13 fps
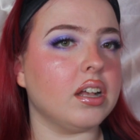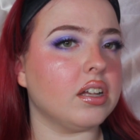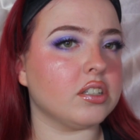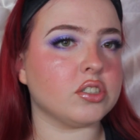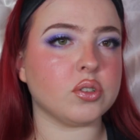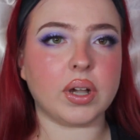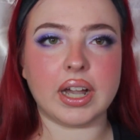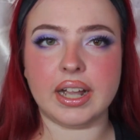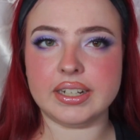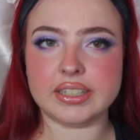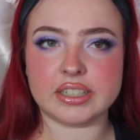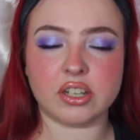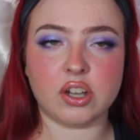So I
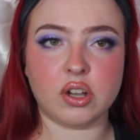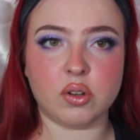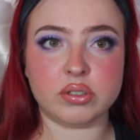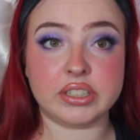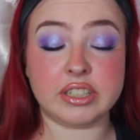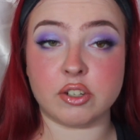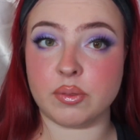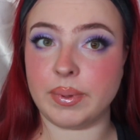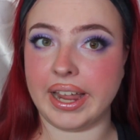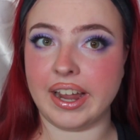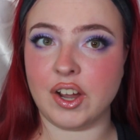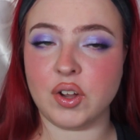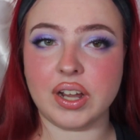need to go deal with my
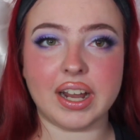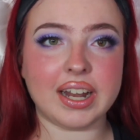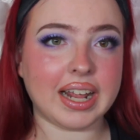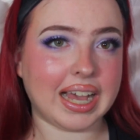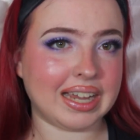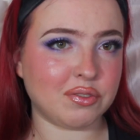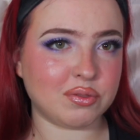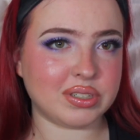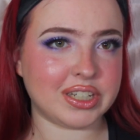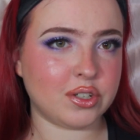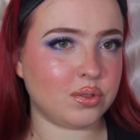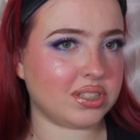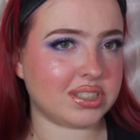hair, and I will see
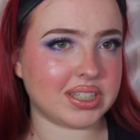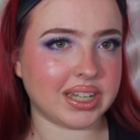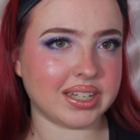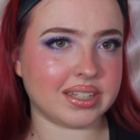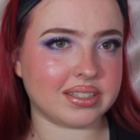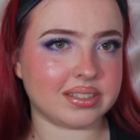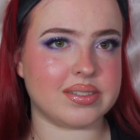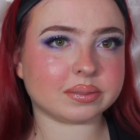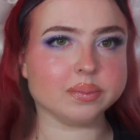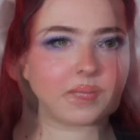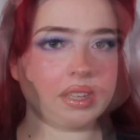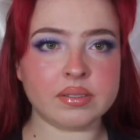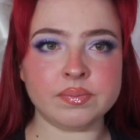you in a second.
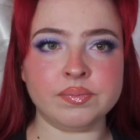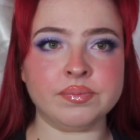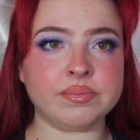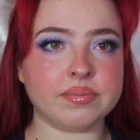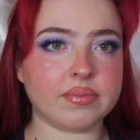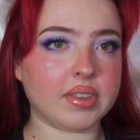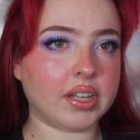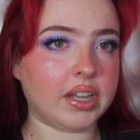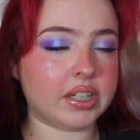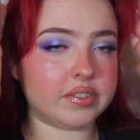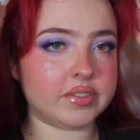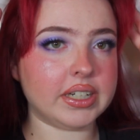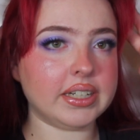
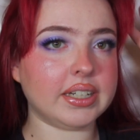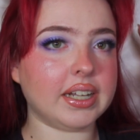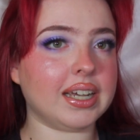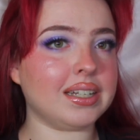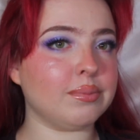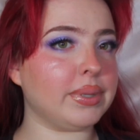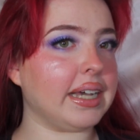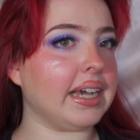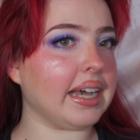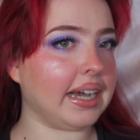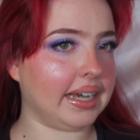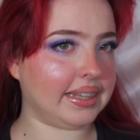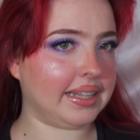Alright, I'm
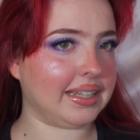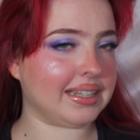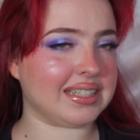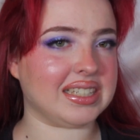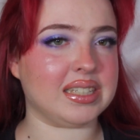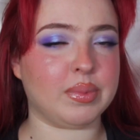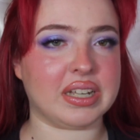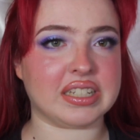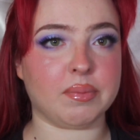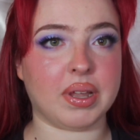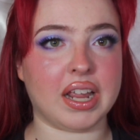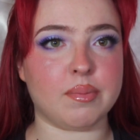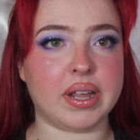back. I think this is the best
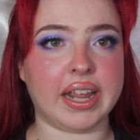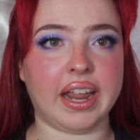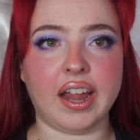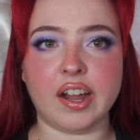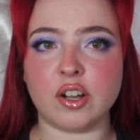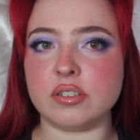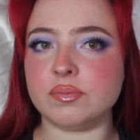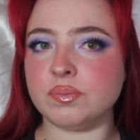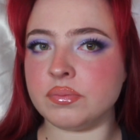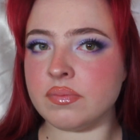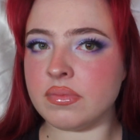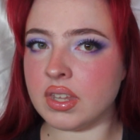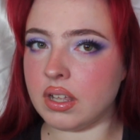I'm getting my hair.
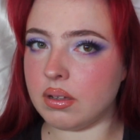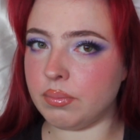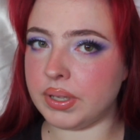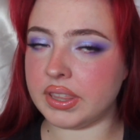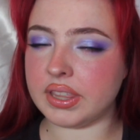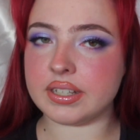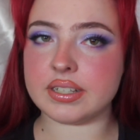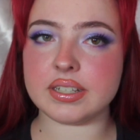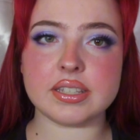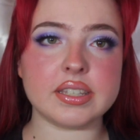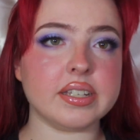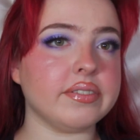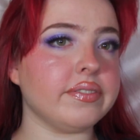But this
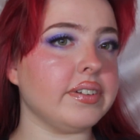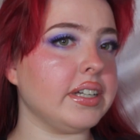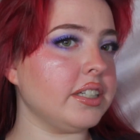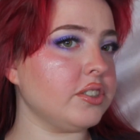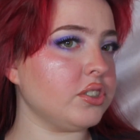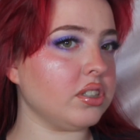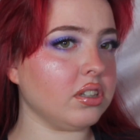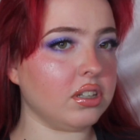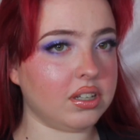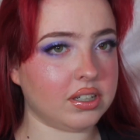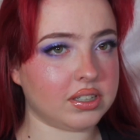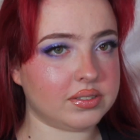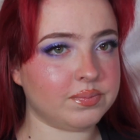is the finished
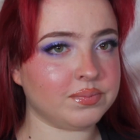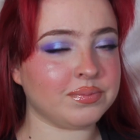look.